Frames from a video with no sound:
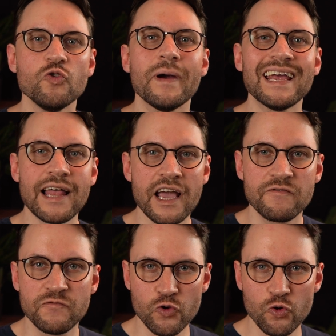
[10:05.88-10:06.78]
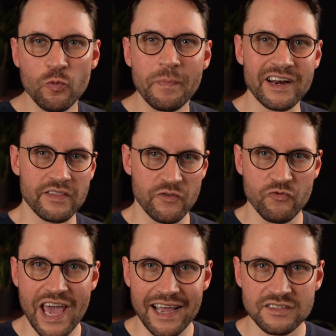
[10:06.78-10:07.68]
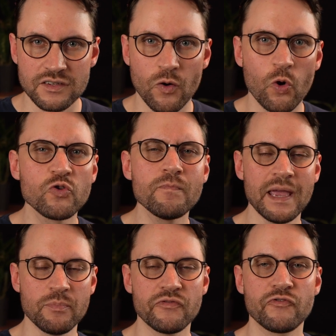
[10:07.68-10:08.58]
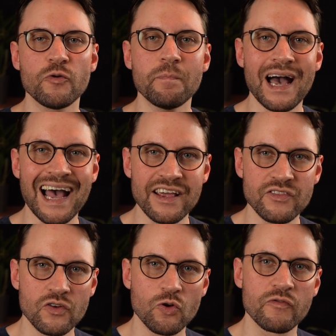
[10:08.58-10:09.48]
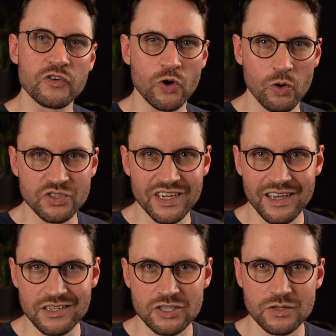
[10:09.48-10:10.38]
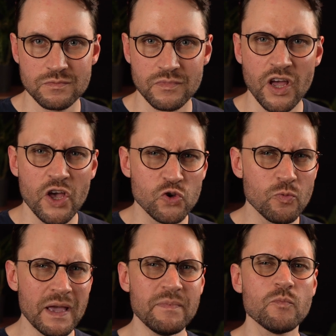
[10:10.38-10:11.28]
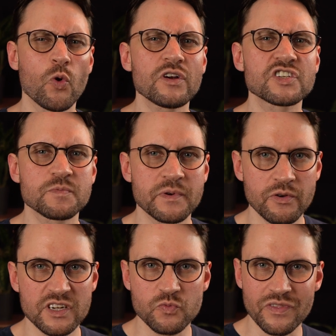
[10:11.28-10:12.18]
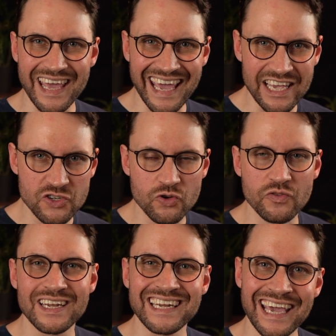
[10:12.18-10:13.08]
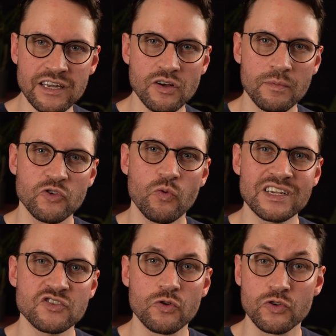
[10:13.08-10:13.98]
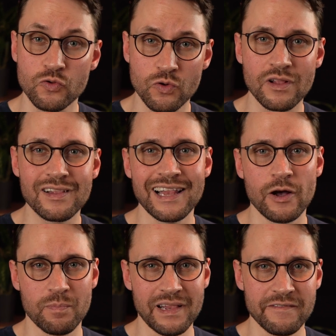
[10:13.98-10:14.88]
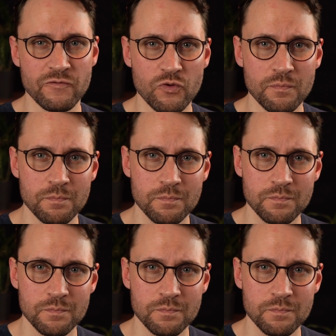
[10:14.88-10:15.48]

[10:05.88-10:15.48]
You may like Vue better than React, or you may prefer Python over Node.js. You may be more experienced with Azure than AWS or Google Cloud Platform.